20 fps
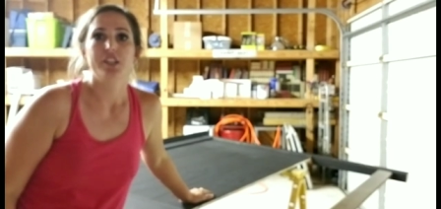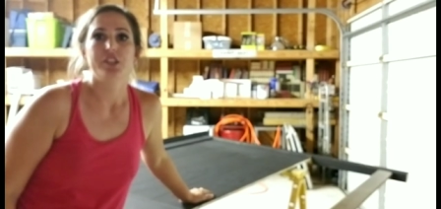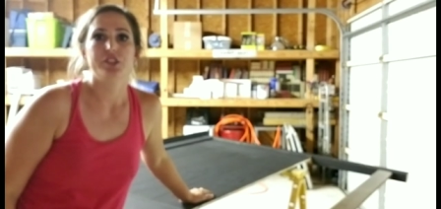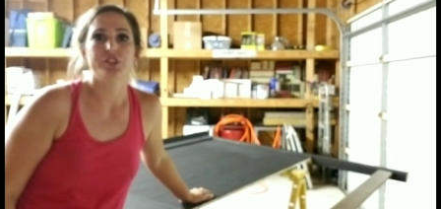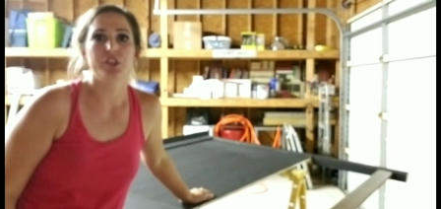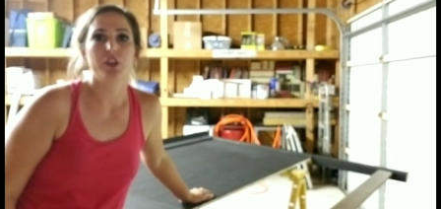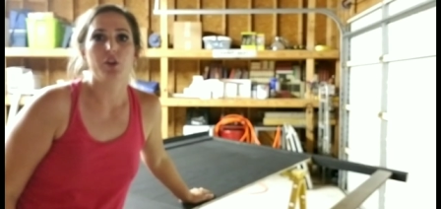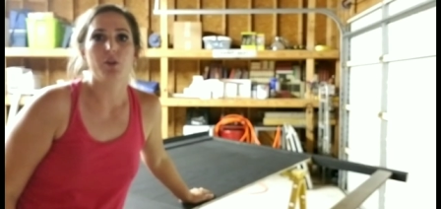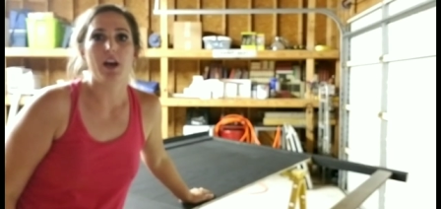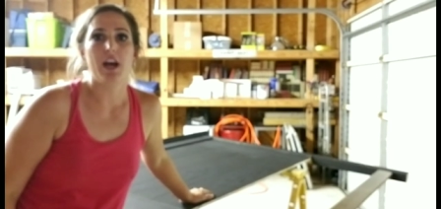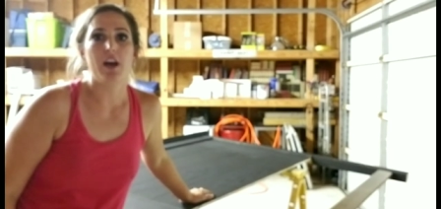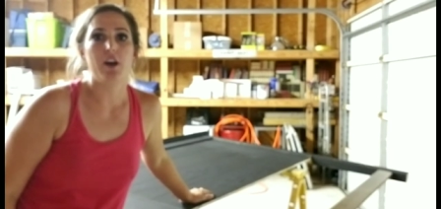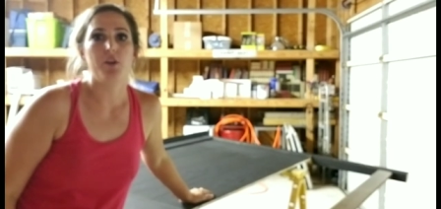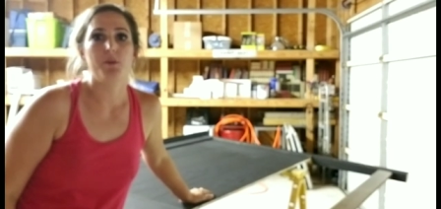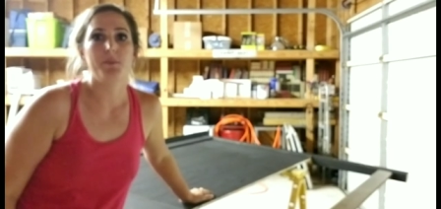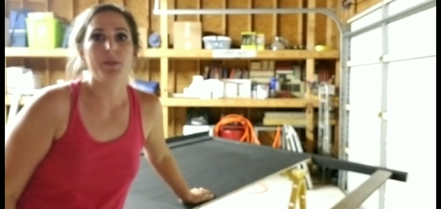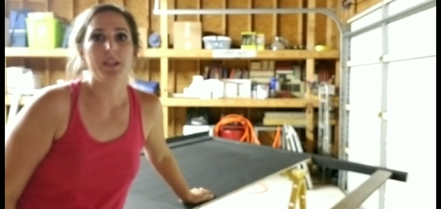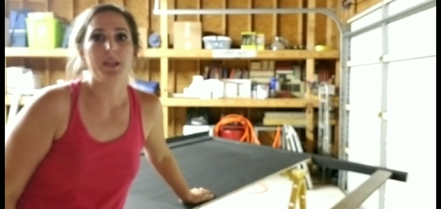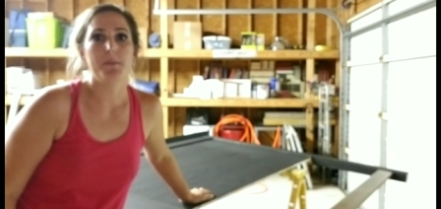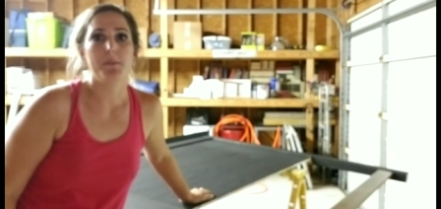So
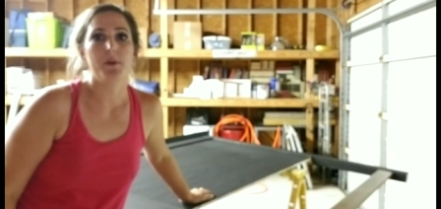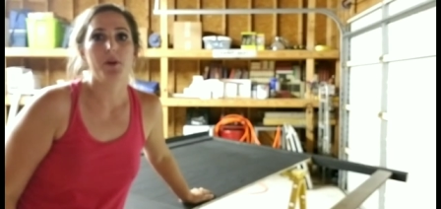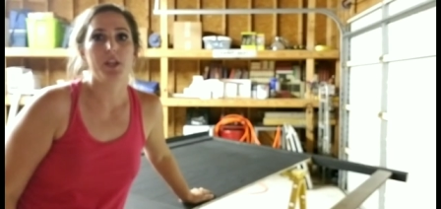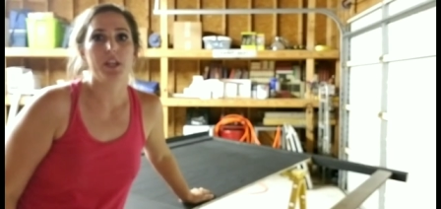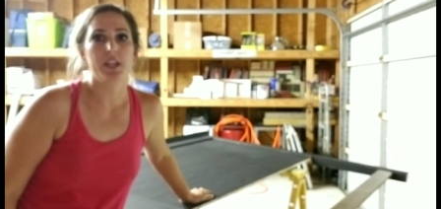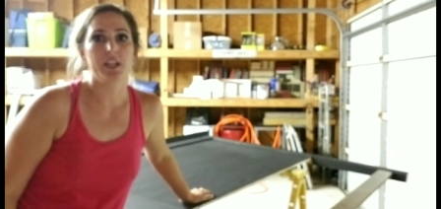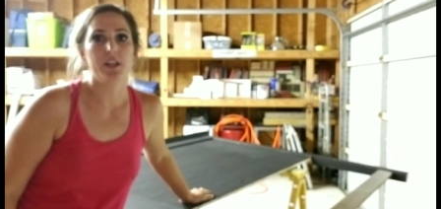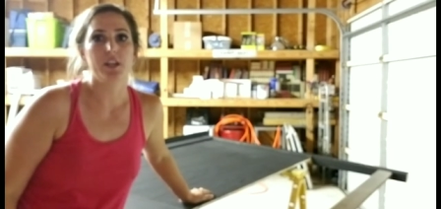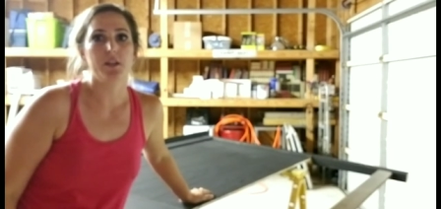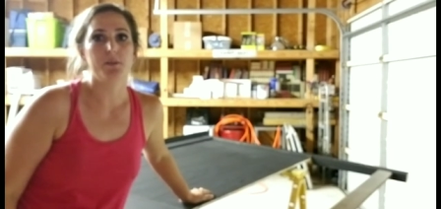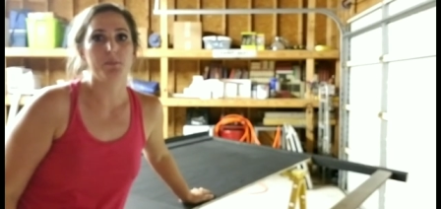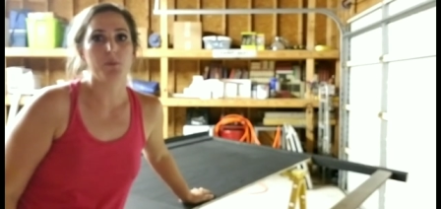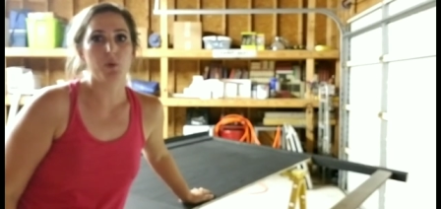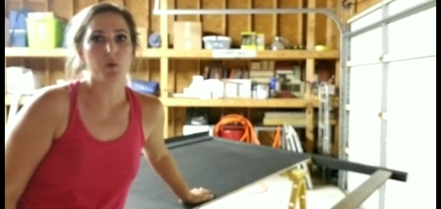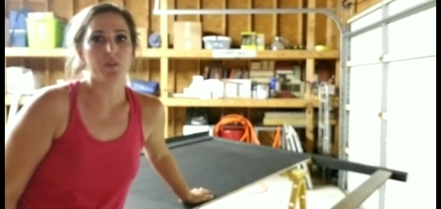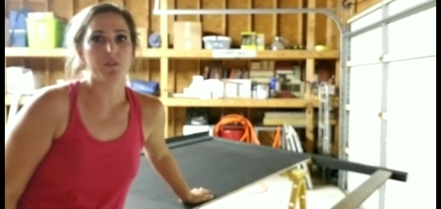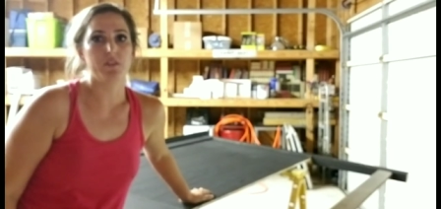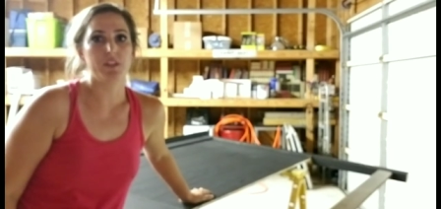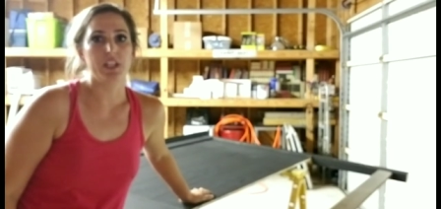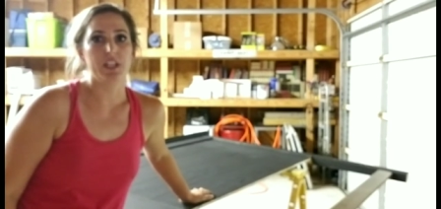I'll be putting up
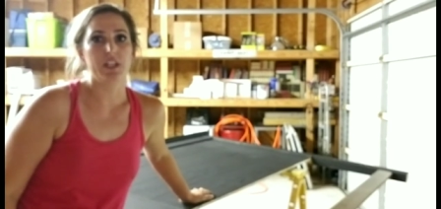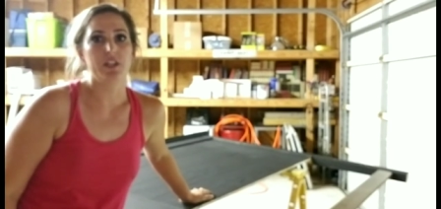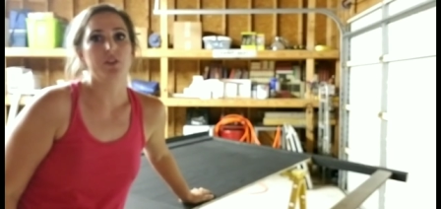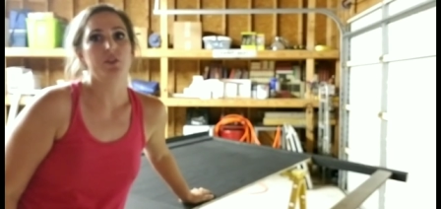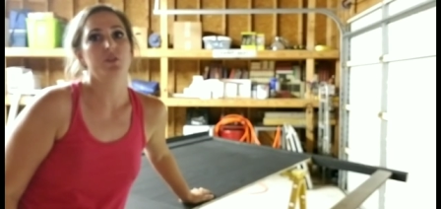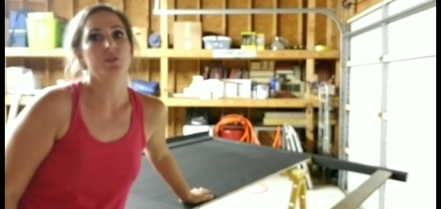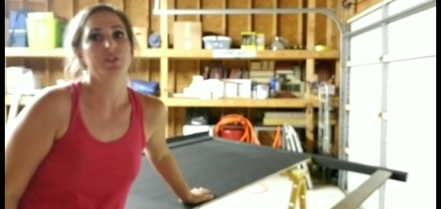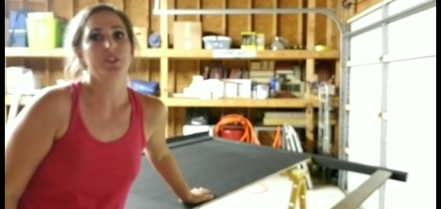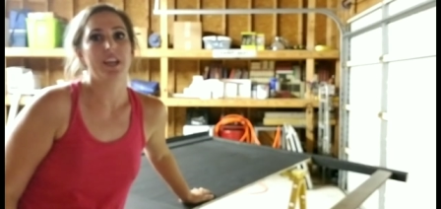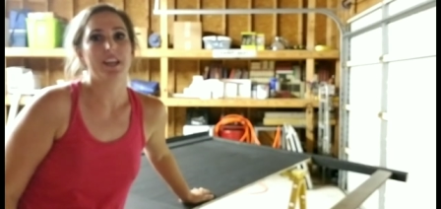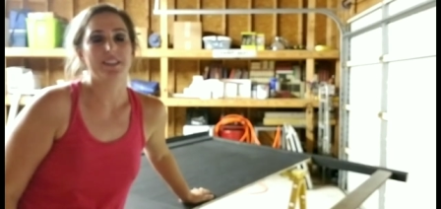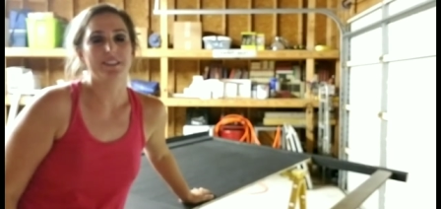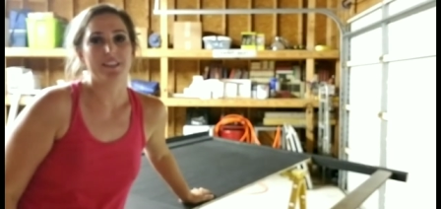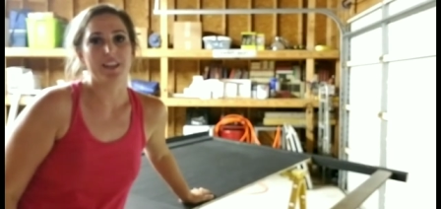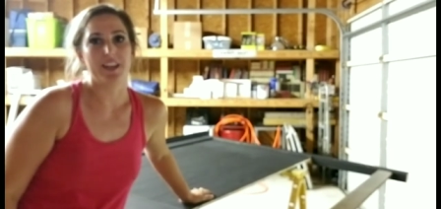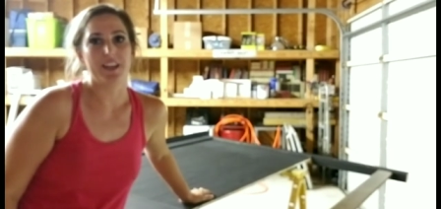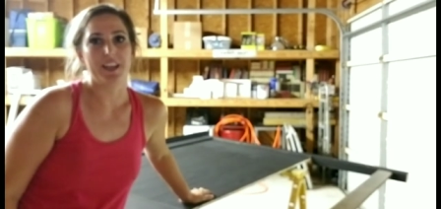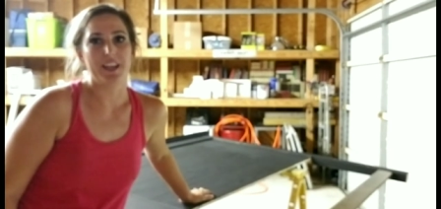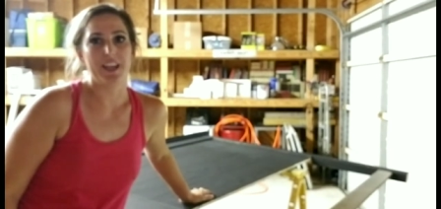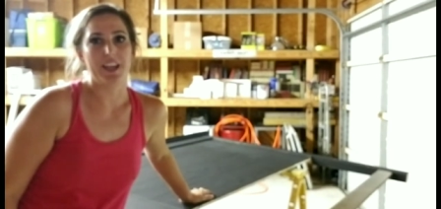more videos as
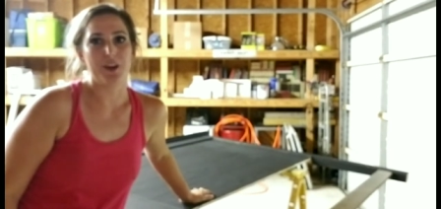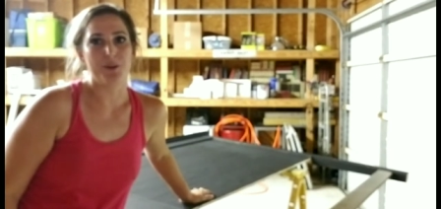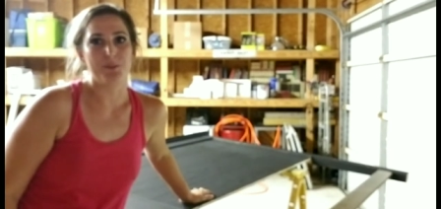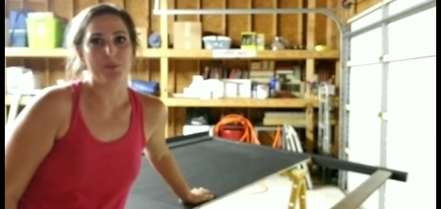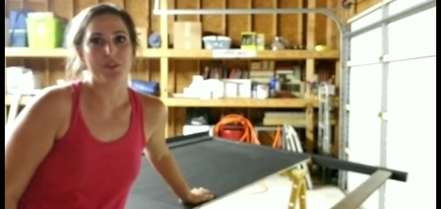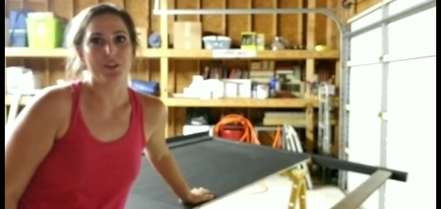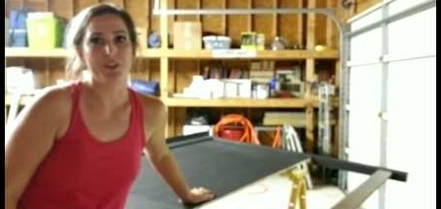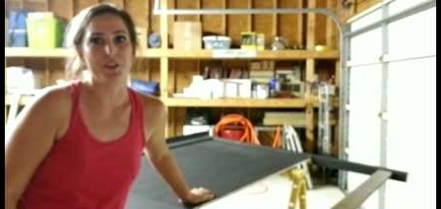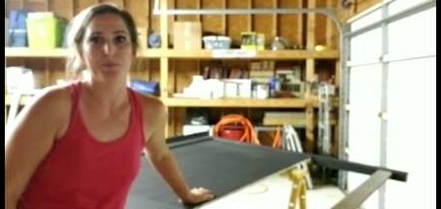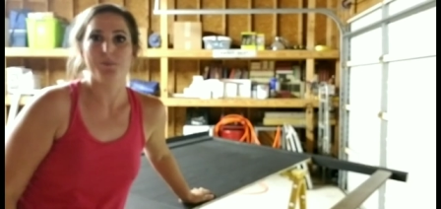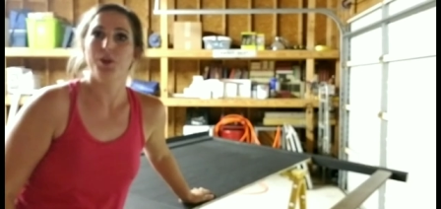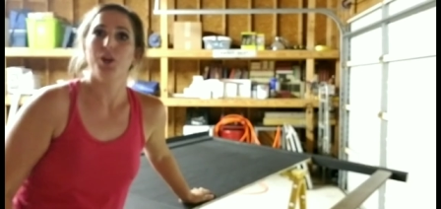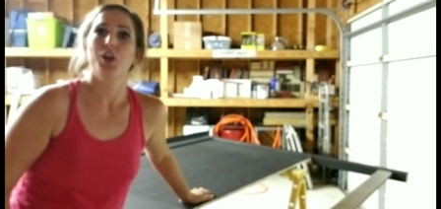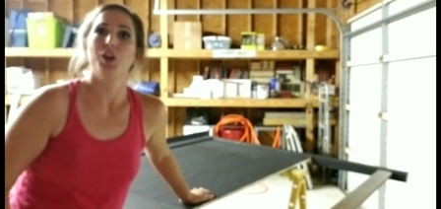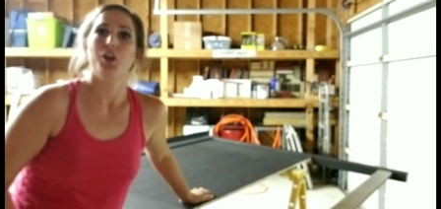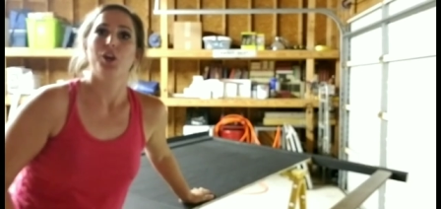I help them